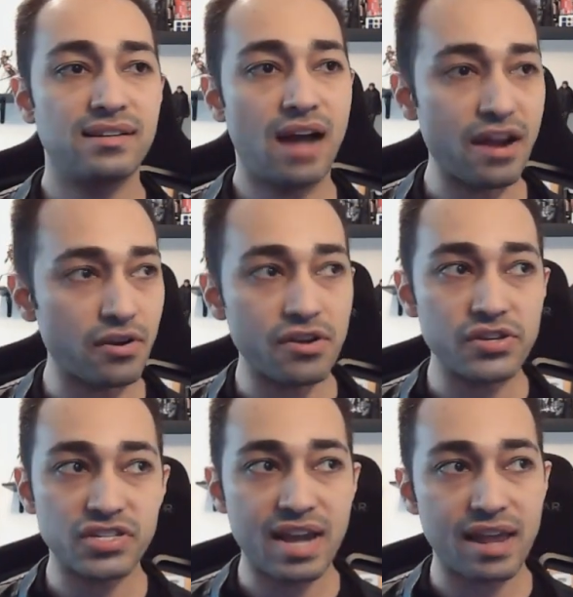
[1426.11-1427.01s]
I don't
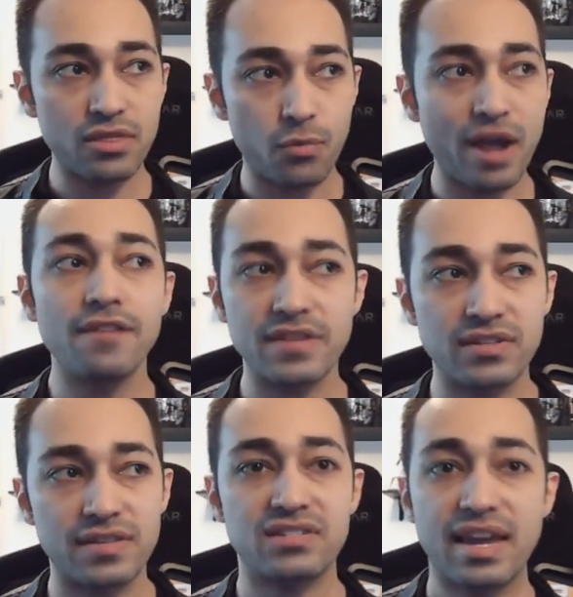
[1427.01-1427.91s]
understand the relevance
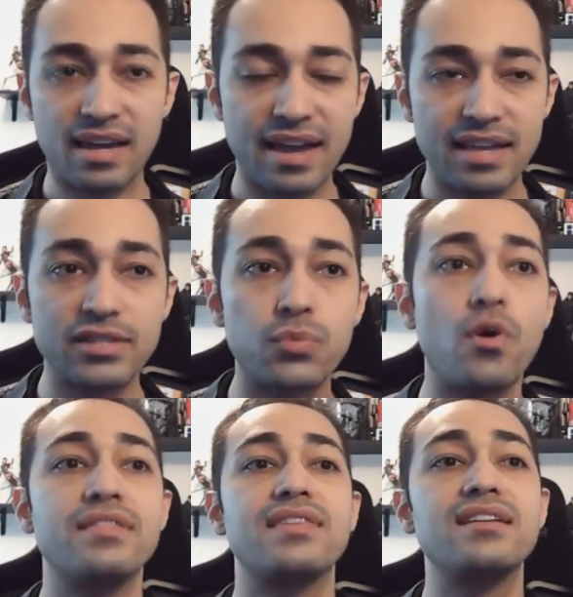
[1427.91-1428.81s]
of this. Like, it's
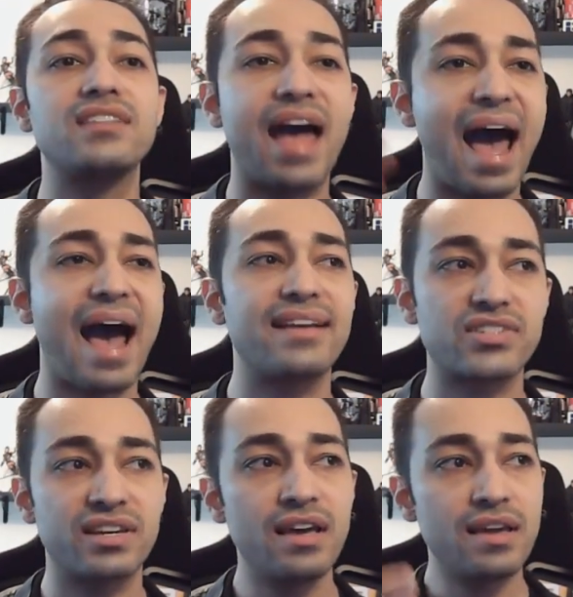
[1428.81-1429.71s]
one thing to
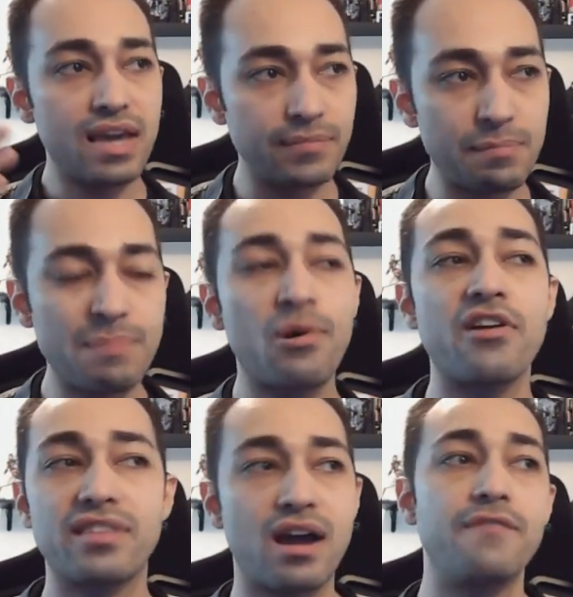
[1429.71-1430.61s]
ask him to be part
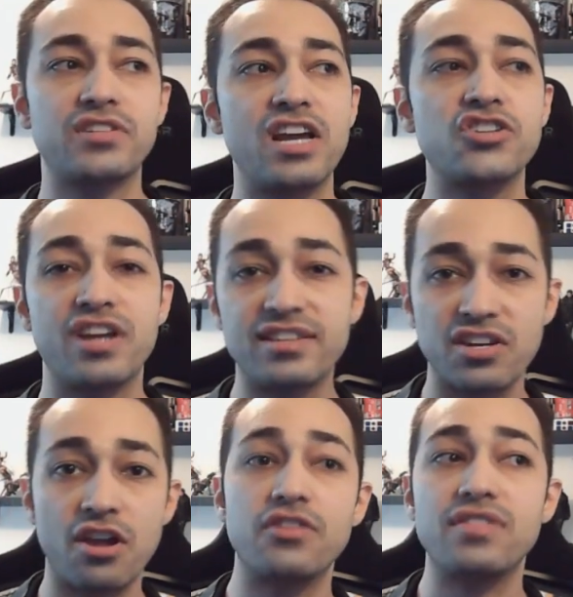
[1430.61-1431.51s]
of the conversation. It's
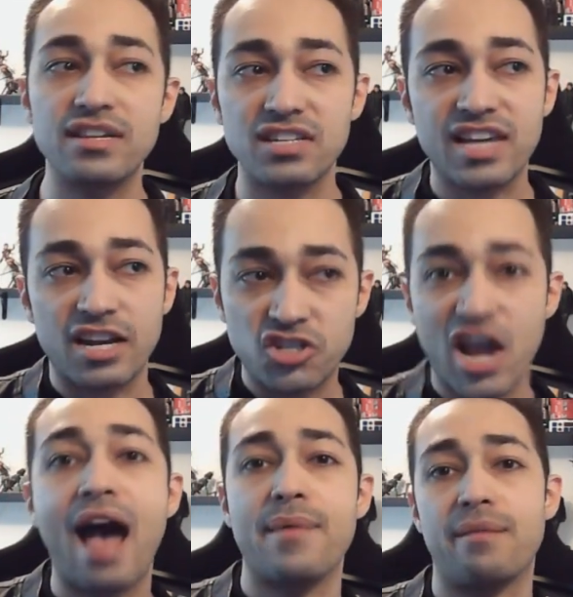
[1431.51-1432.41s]
another thing to take a
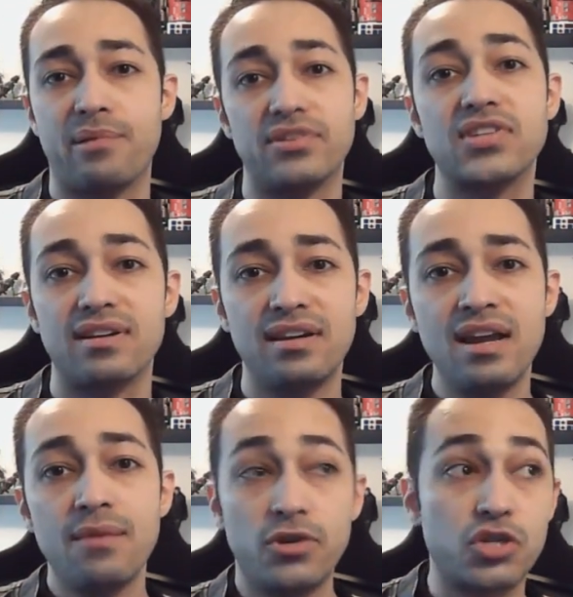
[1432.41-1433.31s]
jab at a person,
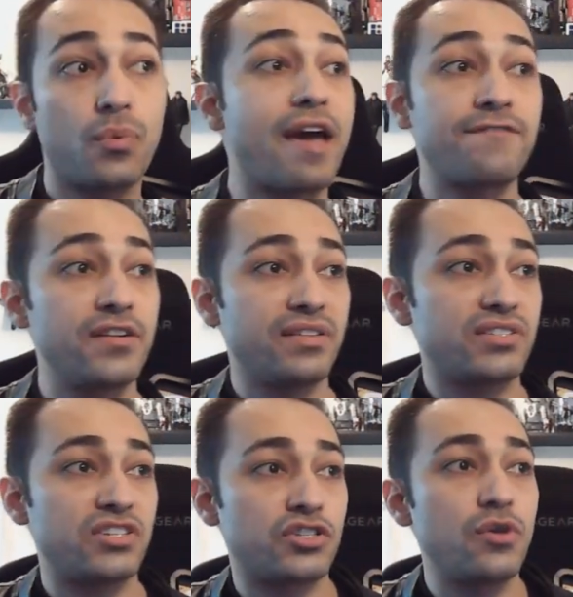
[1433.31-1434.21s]
which is what I feel
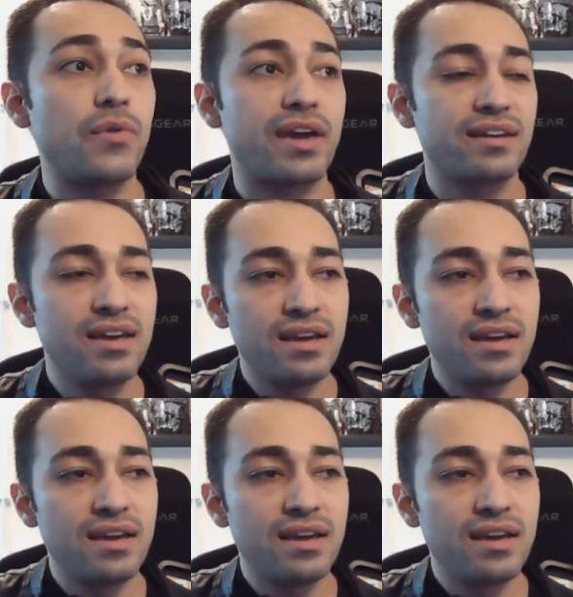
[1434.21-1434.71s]
this is doing.